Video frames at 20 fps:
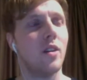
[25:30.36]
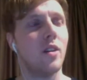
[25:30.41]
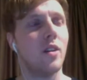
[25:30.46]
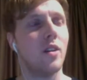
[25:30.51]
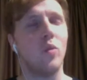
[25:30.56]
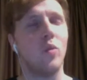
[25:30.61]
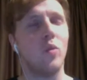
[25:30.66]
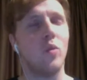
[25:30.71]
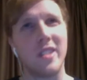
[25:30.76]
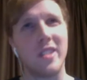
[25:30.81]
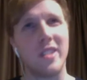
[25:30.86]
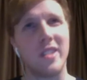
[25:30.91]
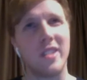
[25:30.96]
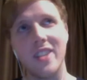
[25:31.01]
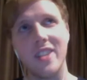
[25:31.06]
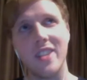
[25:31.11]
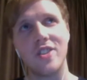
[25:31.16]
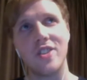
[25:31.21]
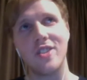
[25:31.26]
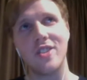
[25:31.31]
We
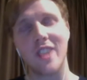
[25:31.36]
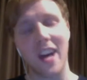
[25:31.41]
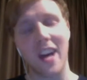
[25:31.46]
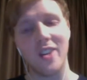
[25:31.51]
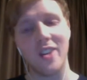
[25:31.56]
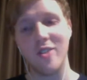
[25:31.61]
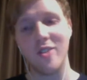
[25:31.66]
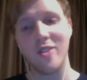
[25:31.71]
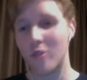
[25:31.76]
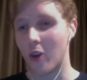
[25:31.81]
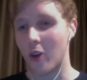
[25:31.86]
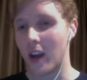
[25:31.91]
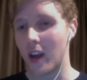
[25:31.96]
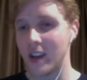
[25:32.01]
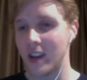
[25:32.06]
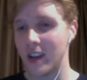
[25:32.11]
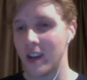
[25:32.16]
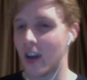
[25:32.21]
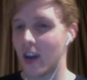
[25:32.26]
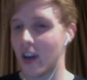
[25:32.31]
did just get a new
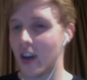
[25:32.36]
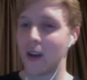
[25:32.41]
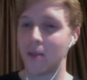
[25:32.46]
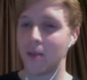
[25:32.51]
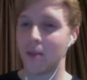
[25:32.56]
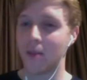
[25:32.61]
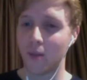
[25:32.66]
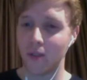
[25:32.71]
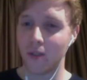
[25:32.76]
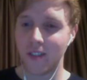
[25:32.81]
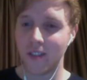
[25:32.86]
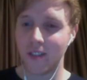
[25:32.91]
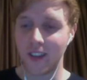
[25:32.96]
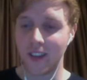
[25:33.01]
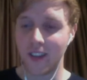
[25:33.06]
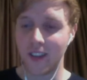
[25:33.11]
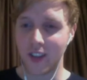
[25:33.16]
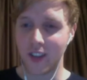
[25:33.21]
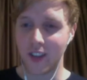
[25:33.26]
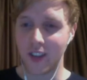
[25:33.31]
crate of Red Bull
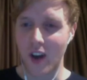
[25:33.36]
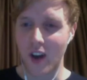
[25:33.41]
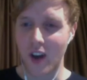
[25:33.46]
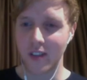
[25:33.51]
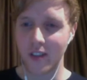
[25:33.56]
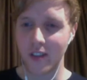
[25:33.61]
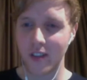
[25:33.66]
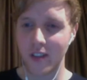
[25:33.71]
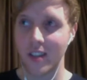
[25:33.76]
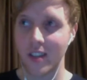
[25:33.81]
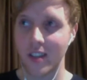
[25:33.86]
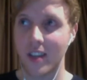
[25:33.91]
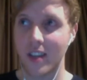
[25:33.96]
sent to the office.